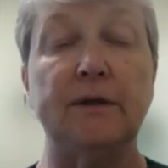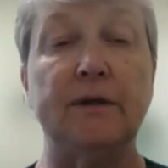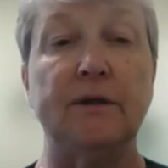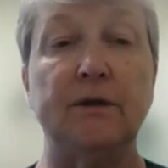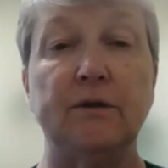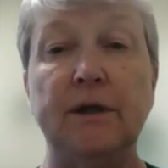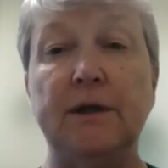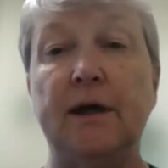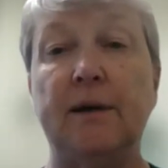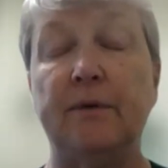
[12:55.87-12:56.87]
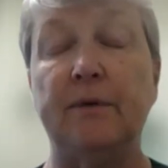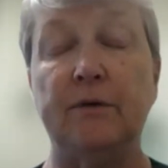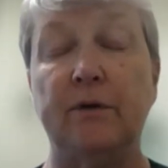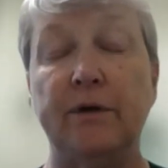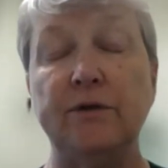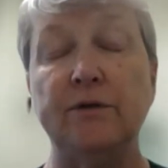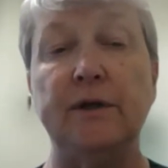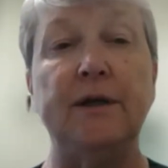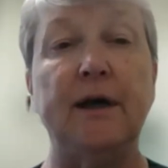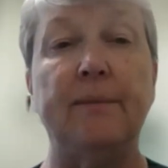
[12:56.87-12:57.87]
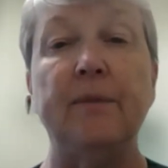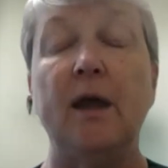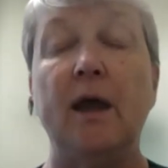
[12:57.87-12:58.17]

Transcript: sits in your kneecap or, or is your kneecap.